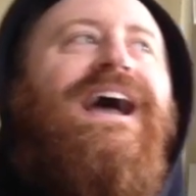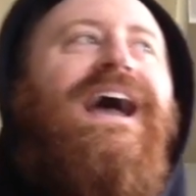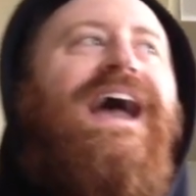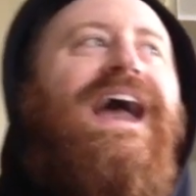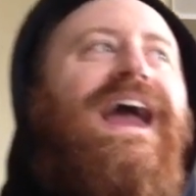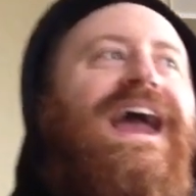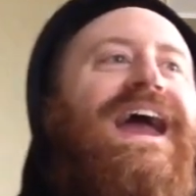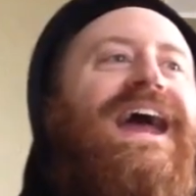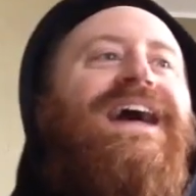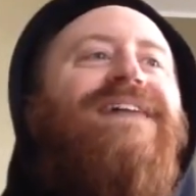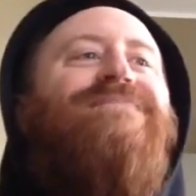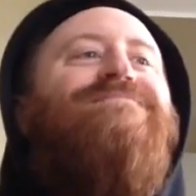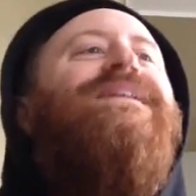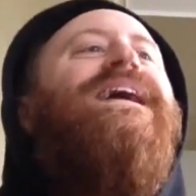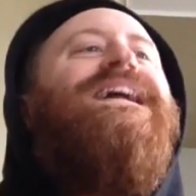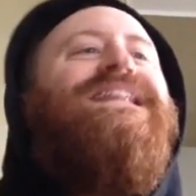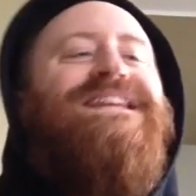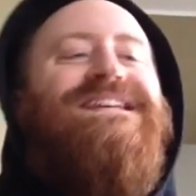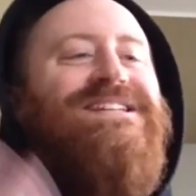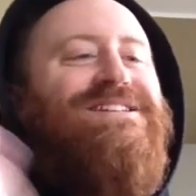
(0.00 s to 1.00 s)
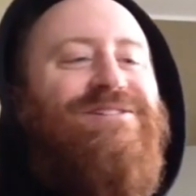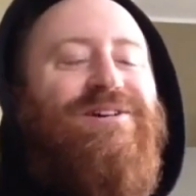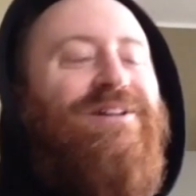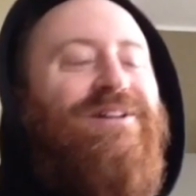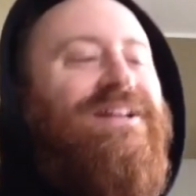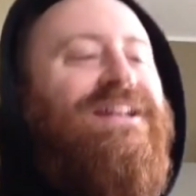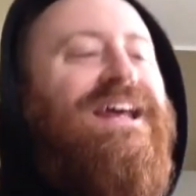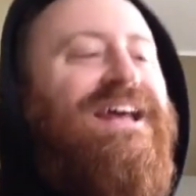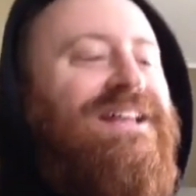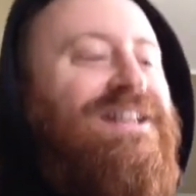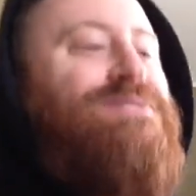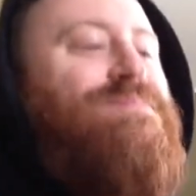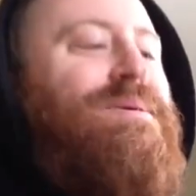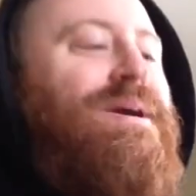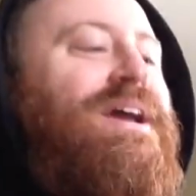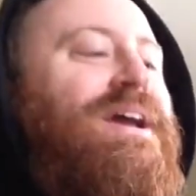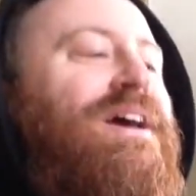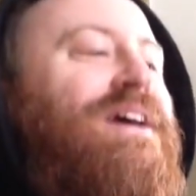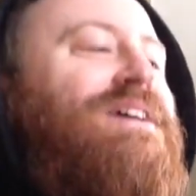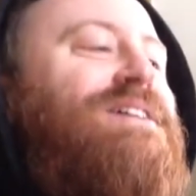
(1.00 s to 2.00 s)
But this is all in English
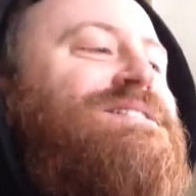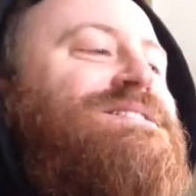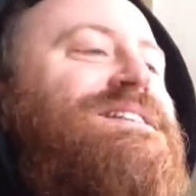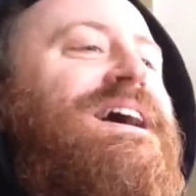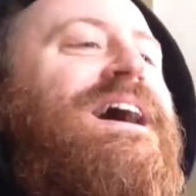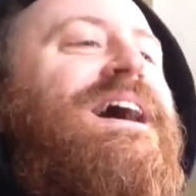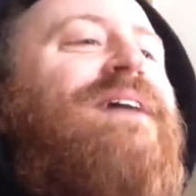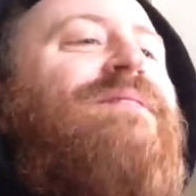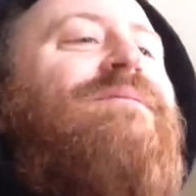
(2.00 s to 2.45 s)
because